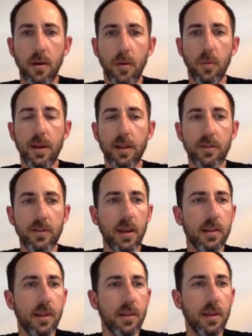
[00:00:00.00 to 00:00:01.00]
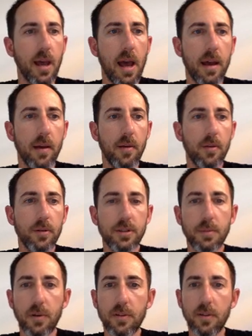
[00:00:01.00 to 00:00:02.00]
we can see that the Awesome
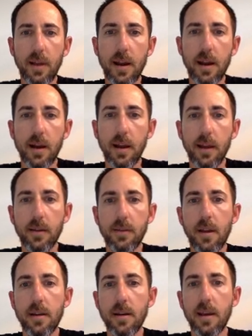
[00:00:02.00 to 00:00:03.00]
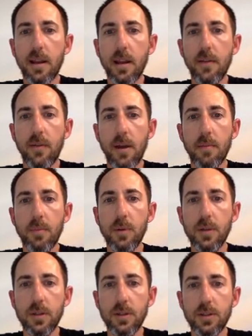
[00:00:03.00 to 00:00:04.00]
Oscillator is negative and
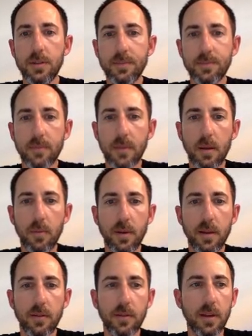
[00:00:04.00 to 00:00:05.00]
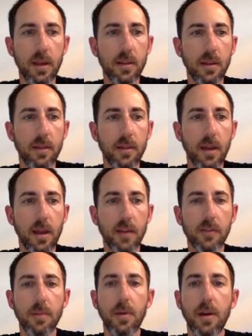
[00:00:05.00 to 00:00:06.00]
bullish. We can see that the
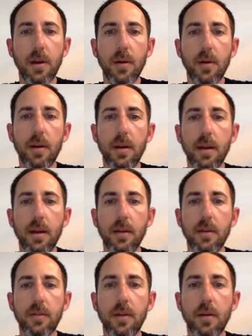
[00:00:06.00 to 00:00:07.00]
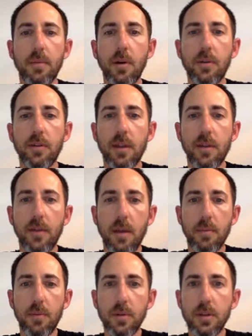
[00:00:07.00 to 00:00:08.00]
SMIO is positive and
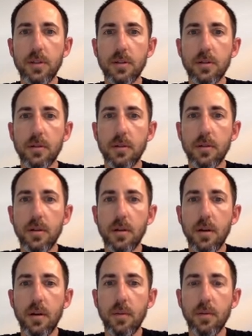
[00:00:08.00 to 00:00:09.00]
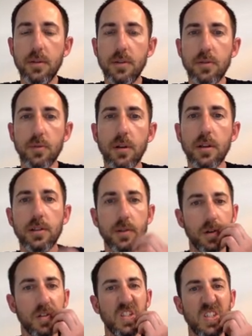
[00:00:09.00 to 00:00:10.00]
bullish, which is a really
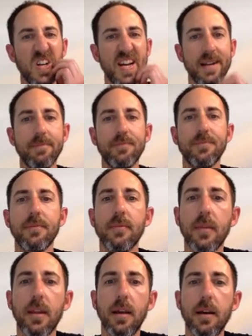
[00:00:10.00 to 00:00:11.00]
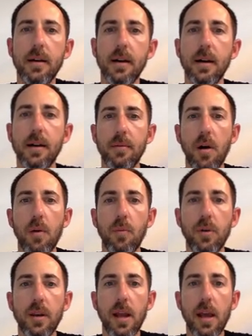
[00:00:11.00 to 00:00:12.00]
strong sign. I
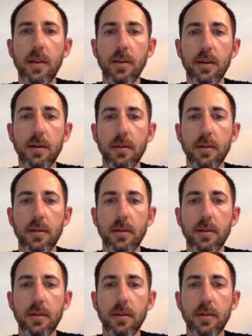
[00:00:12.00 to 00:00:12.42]
wouldn't enter